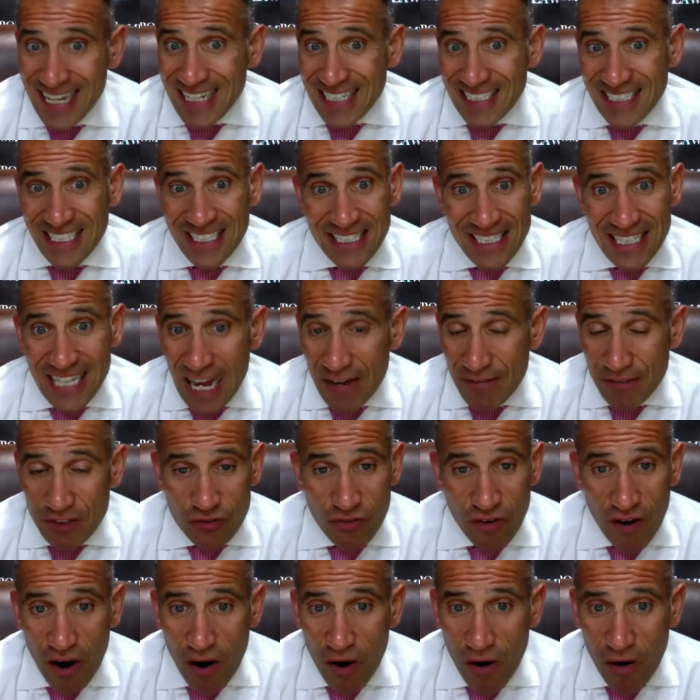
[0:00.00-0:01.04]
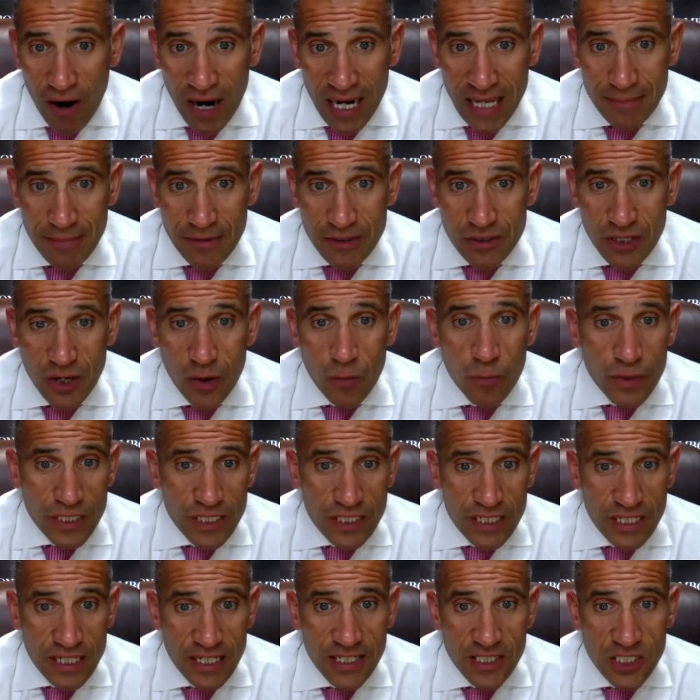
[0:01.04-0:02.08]
She didn't have a trial argument, so I wish
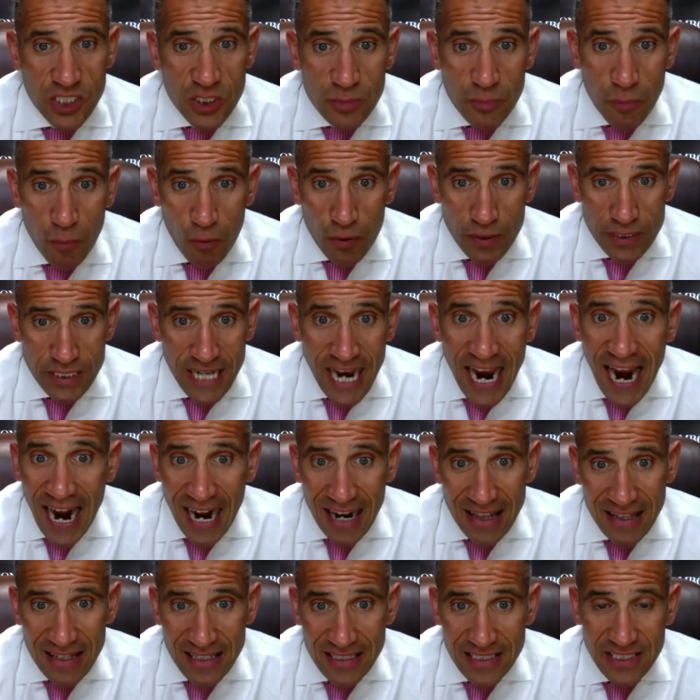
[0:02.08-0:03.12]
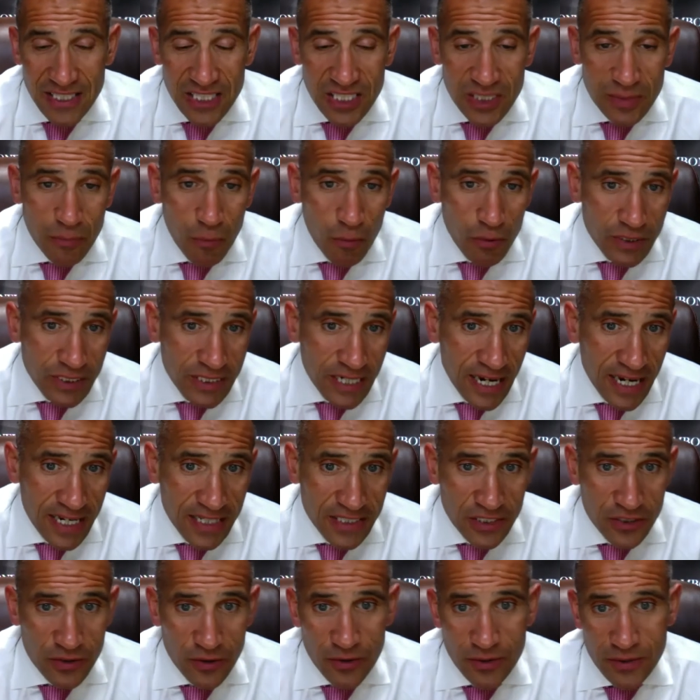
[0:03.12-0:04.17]
the sports analysts and
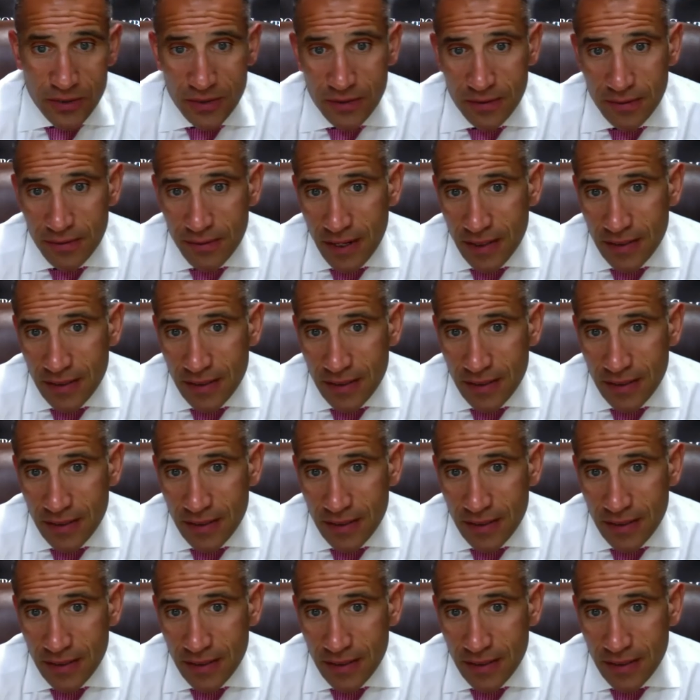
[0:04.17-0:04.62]
sportscasters and